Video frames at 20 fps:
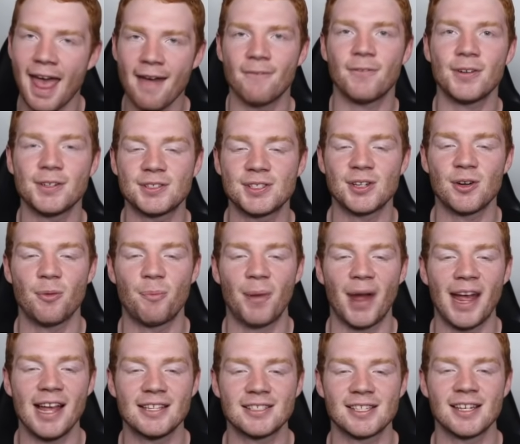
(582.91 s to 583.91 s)
every single
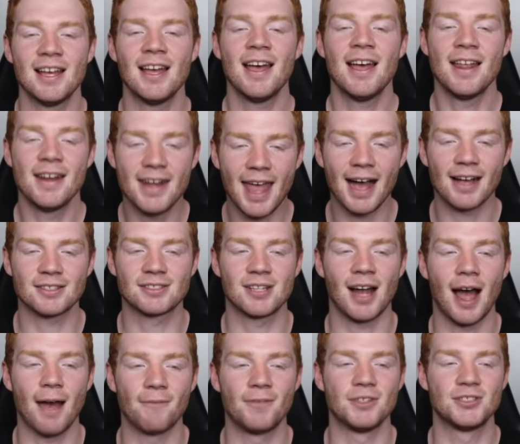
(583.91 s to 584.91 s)
piece. Now it's
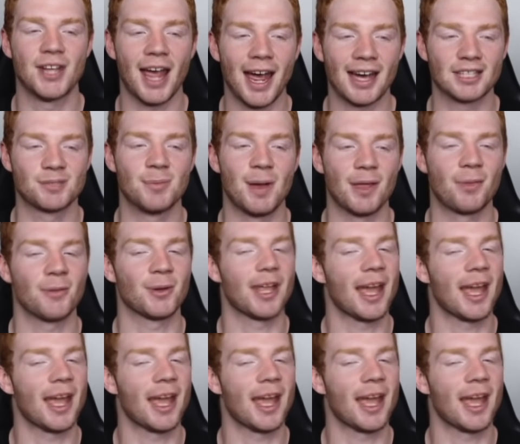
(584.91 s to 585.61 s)
time for JR Smith.